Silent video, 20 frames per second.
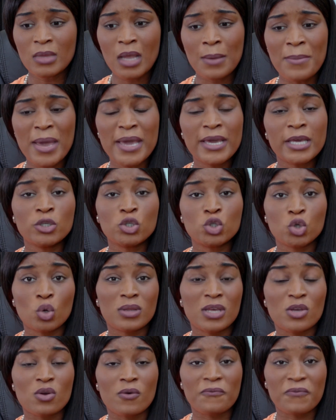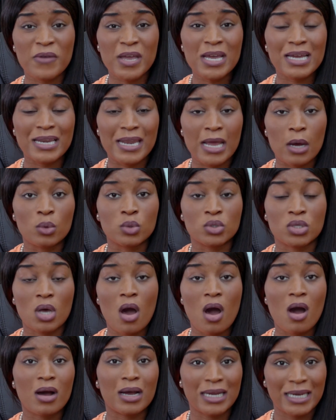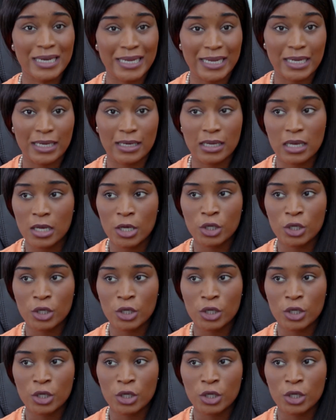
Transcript: Making sure that your fingernails are clean.